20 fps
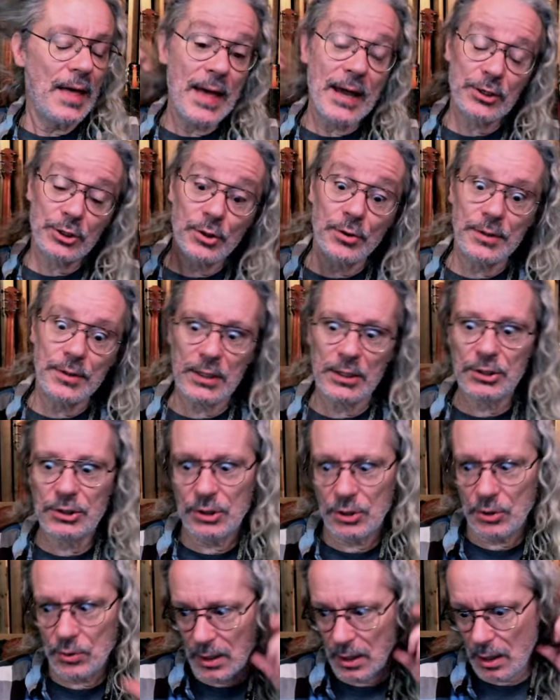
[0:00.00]
And that turned
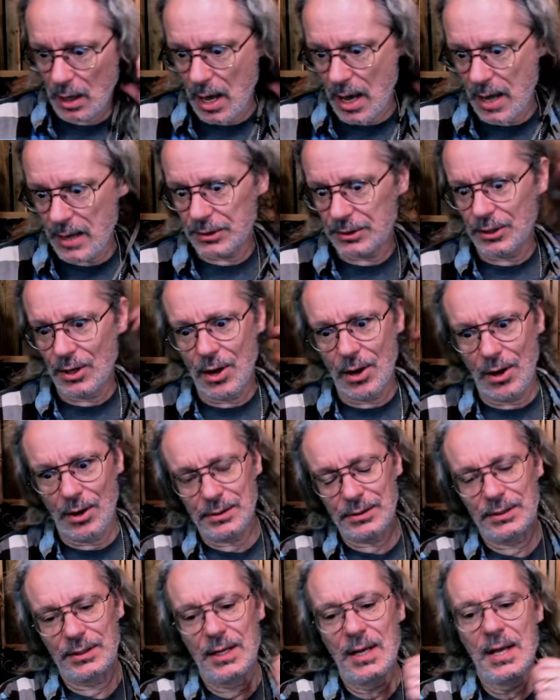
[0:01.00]
into a lot of
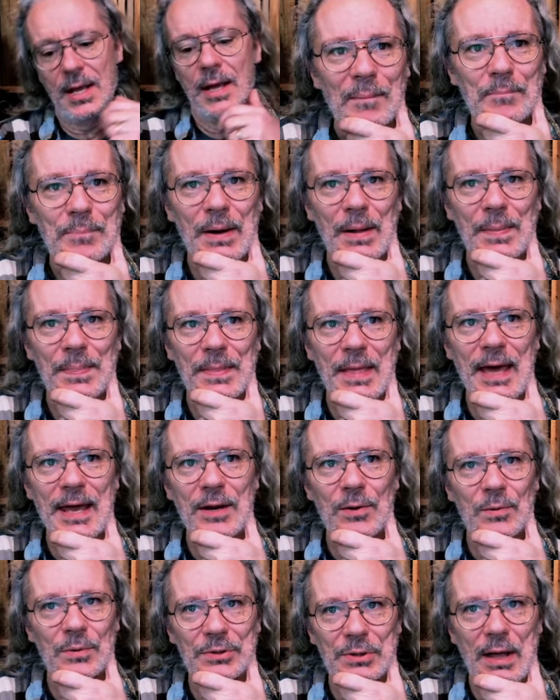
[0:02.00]
songs. But
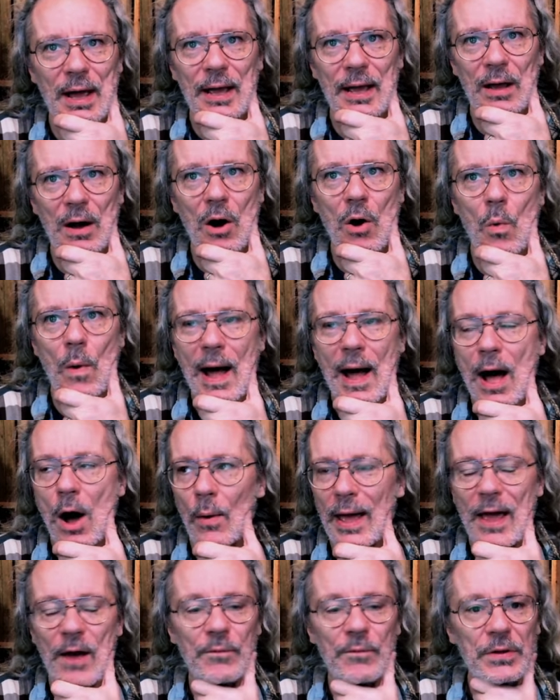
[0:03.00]
then it was like, Oh,
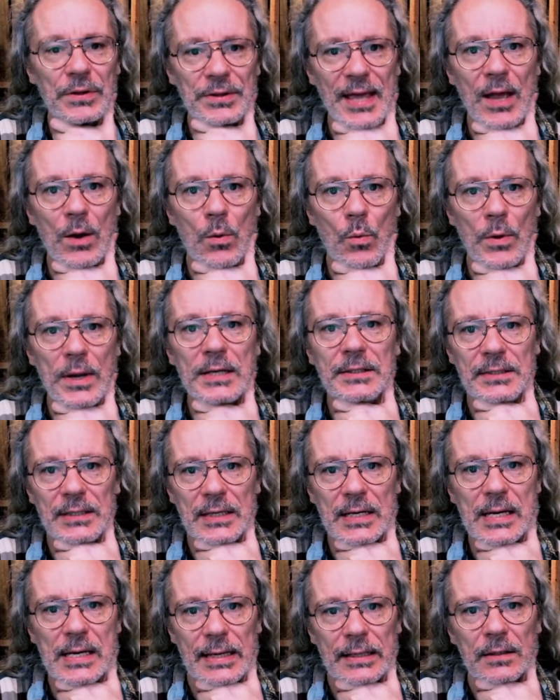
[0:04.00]
wow, everything we
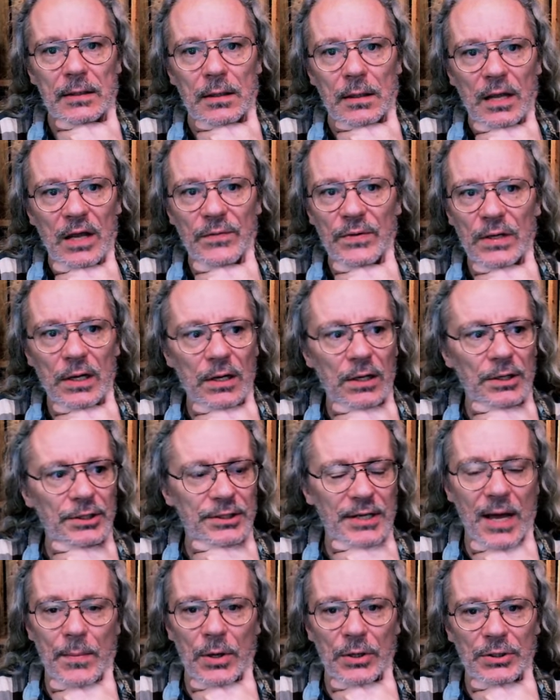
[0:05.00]
did, even little
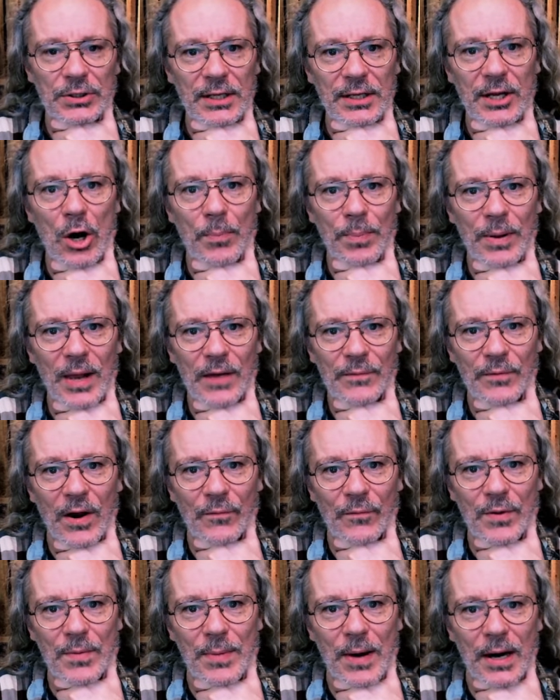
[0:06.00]
demos, he'd go play for
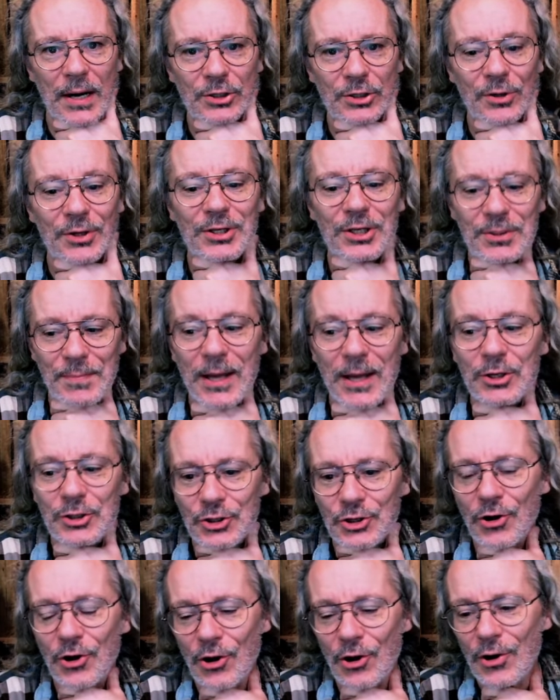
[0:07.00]
everybody. So I just made
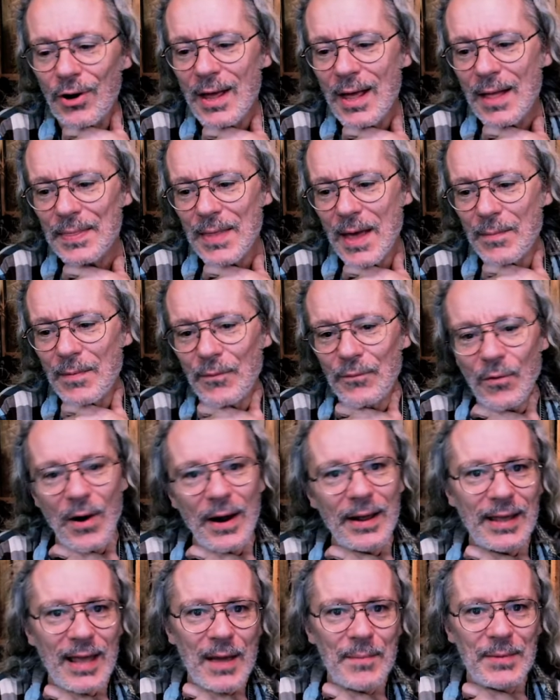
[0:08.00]
sure that
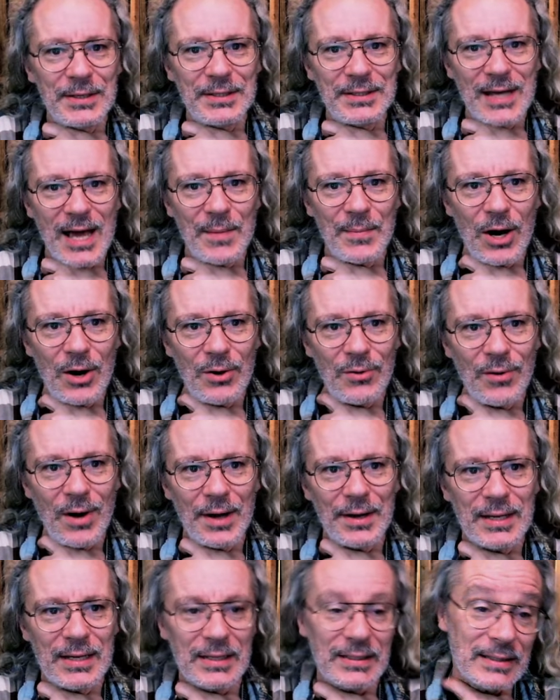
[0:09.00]
before I gave him a demo
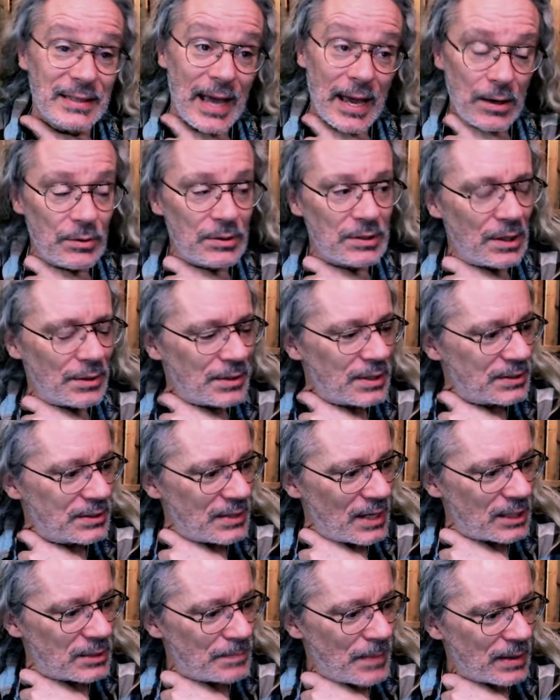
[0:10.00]
on a cassette, it was on
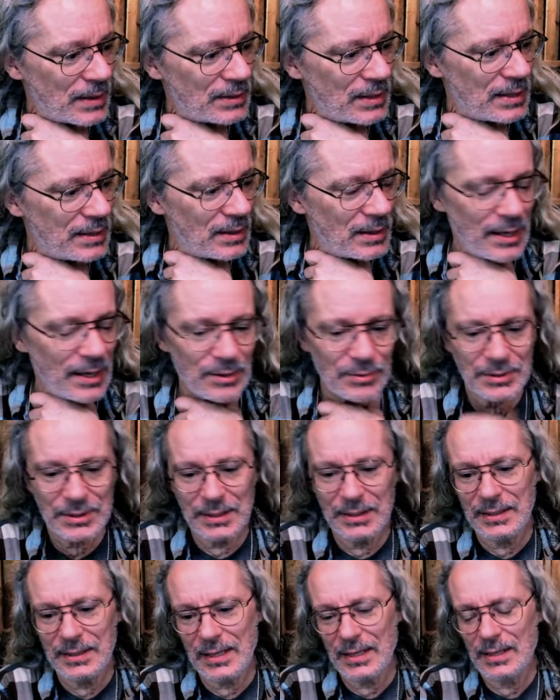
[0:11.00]
cassettes back then and later
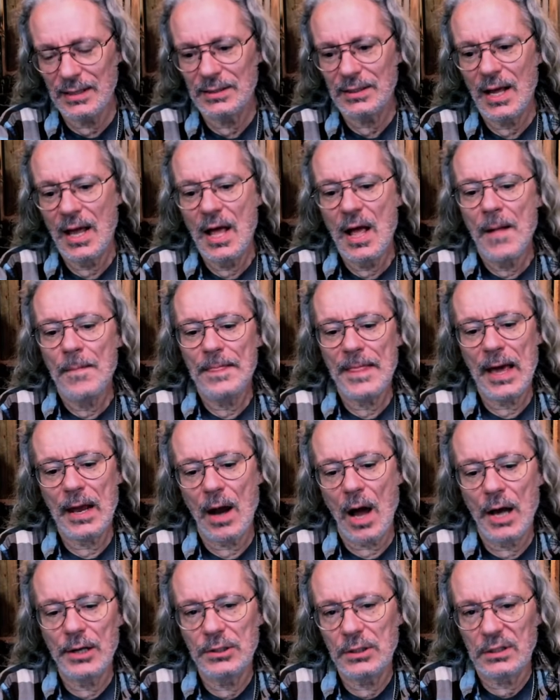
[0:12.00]
CDs,
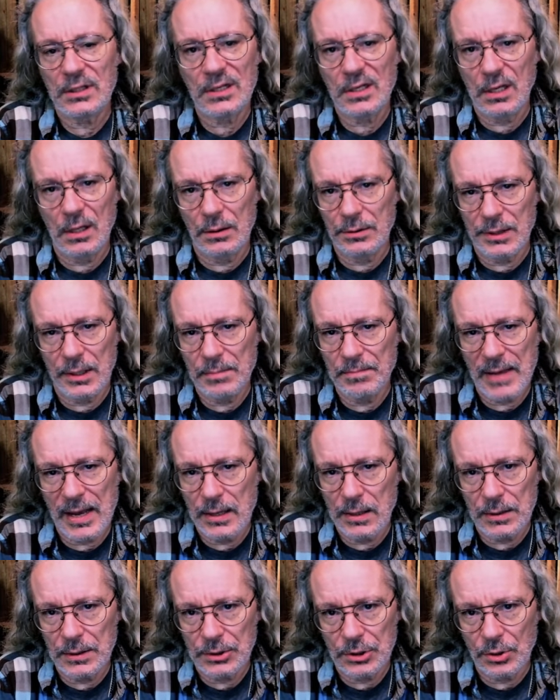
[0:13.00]
that I just killed it,
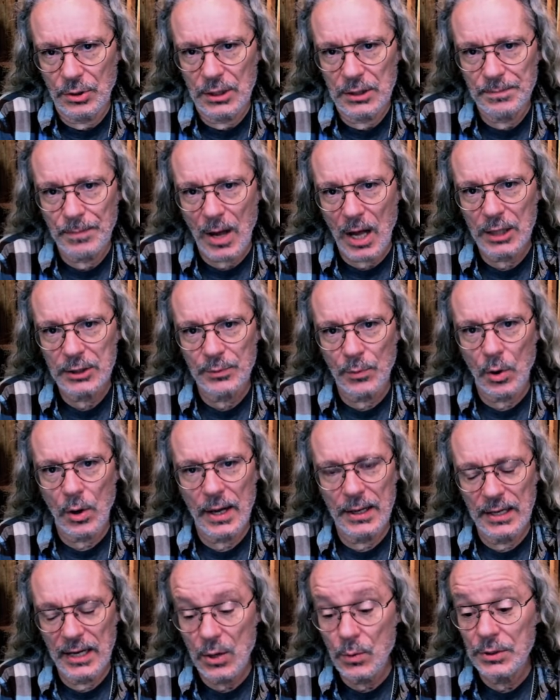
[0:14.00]
made it as good as possible
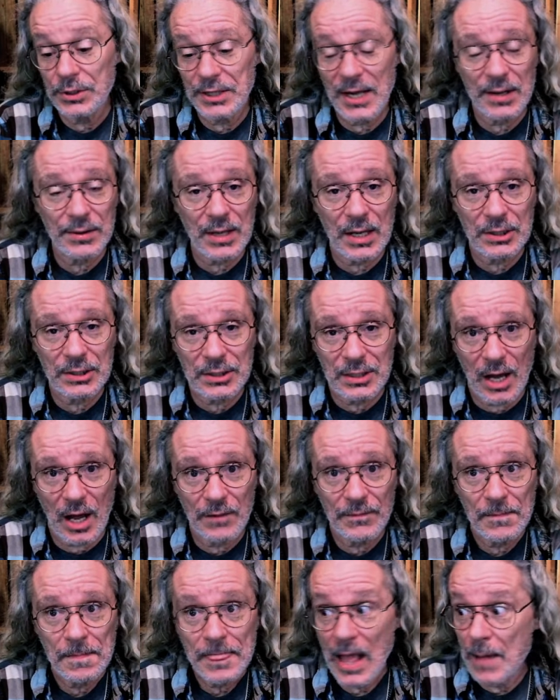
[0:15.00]
and he would take that
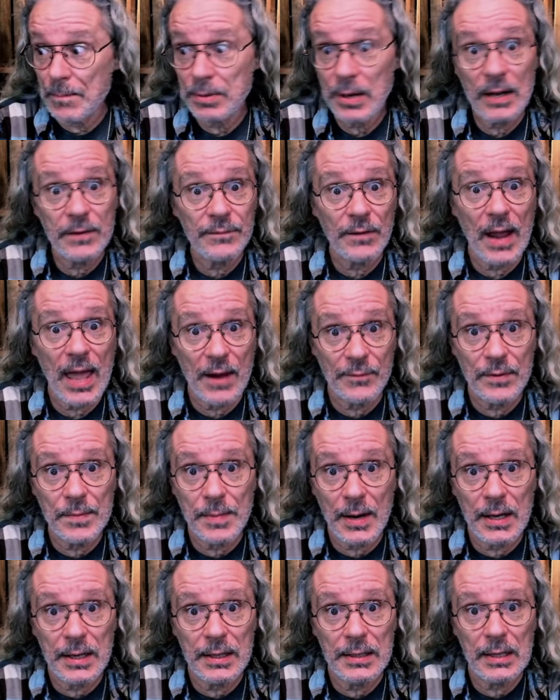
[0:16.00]
stuff and play it for
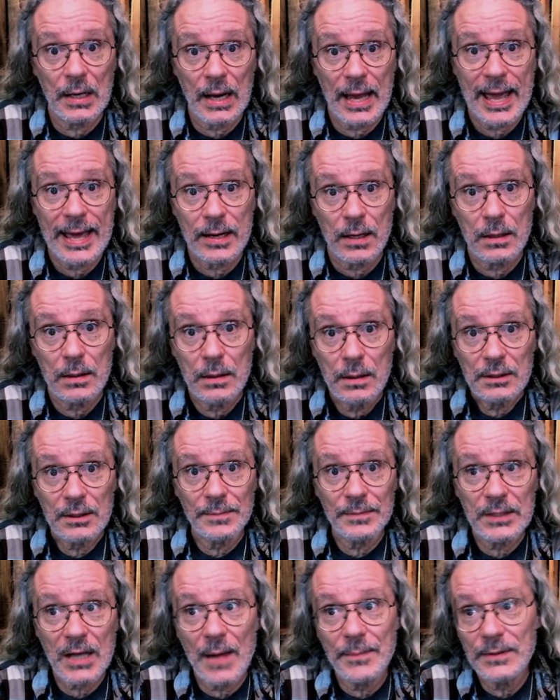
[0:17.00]
everybody in Atlanta.
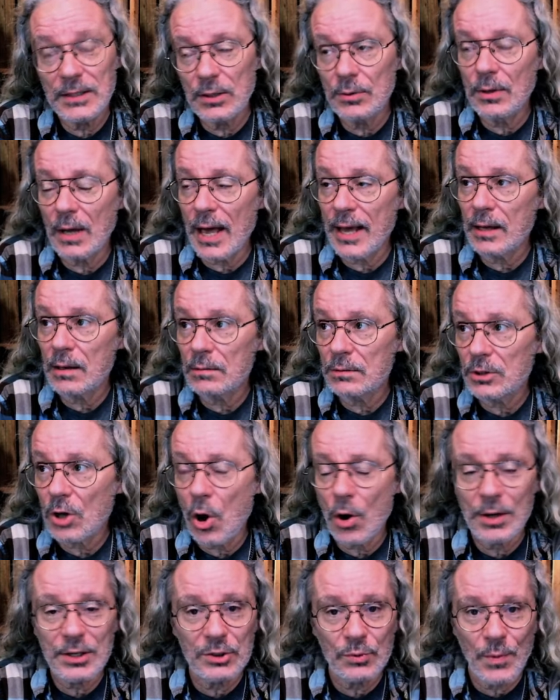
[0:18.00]
Sometimes he'd like
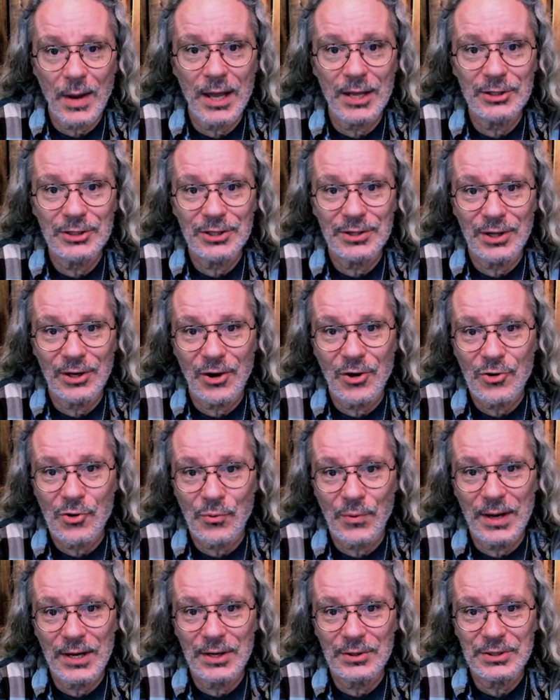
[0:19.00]
talk his way into the
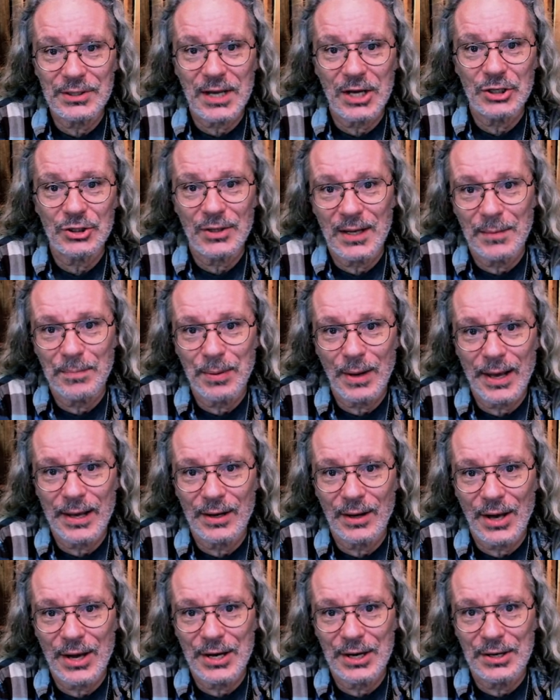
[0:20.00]
local radio station, they'd play
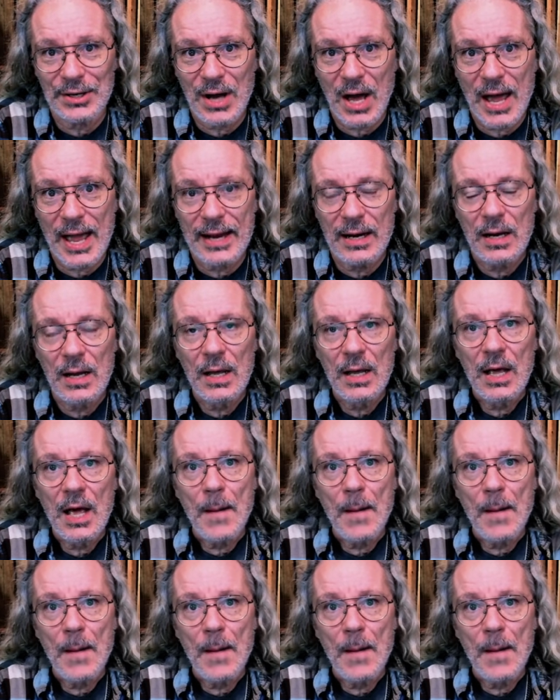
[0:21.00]
it late at night.